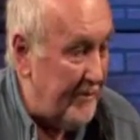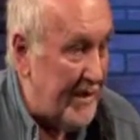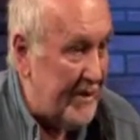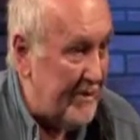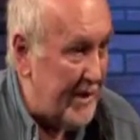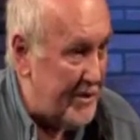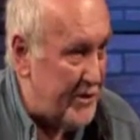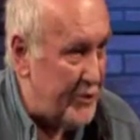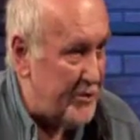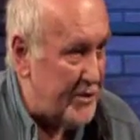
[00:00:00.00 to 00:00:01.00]
that's
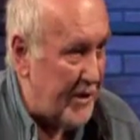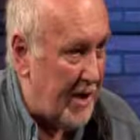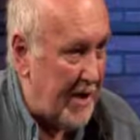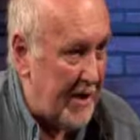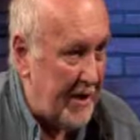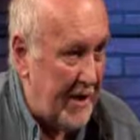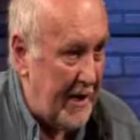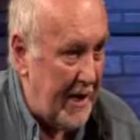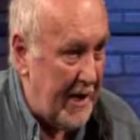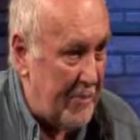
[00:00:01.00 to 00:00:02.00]
used a lot
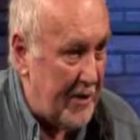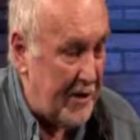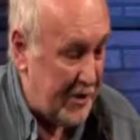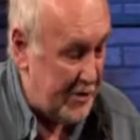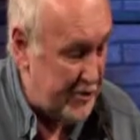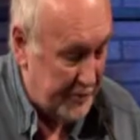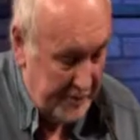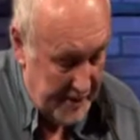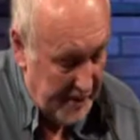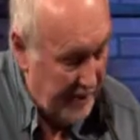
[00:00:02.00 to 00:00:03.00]
in A because
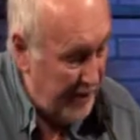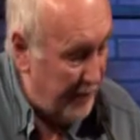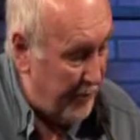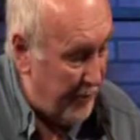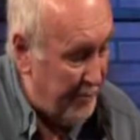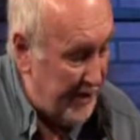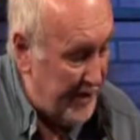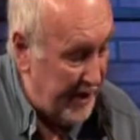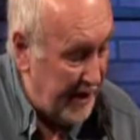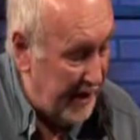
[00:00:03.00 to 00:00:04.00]
if we
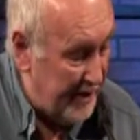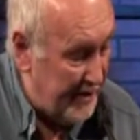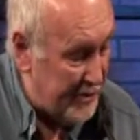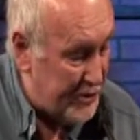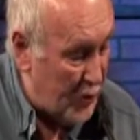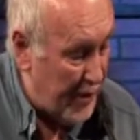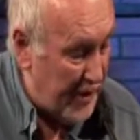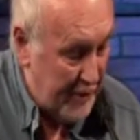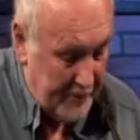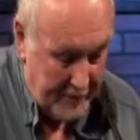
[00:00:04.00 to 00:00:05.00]
play the E this
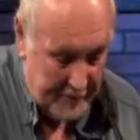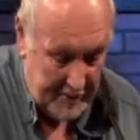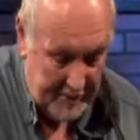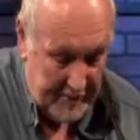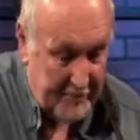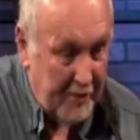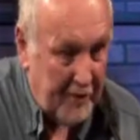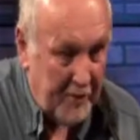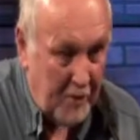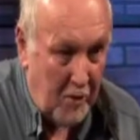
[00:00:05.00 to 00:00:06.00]
way, you've
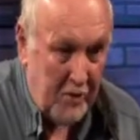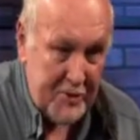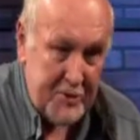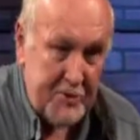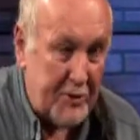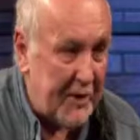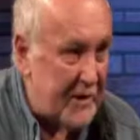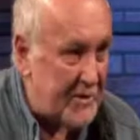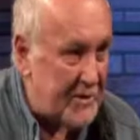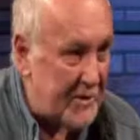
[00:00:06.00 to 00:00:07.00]
got all the
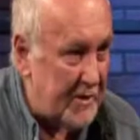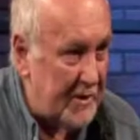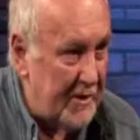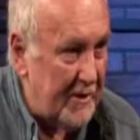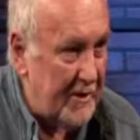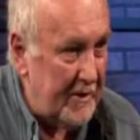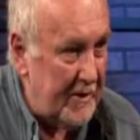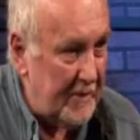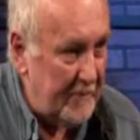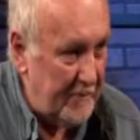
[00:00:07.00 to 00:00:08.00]
strings.
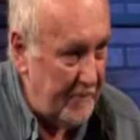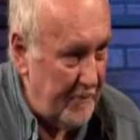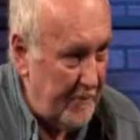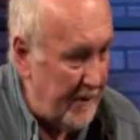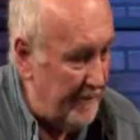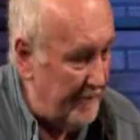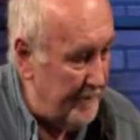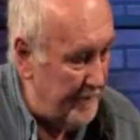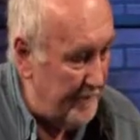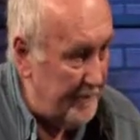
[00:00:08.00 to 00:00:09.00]
Well, also in that
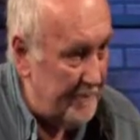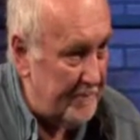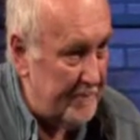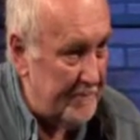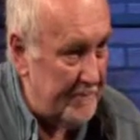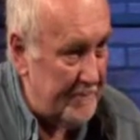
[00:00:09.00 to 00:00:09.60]
note too, you get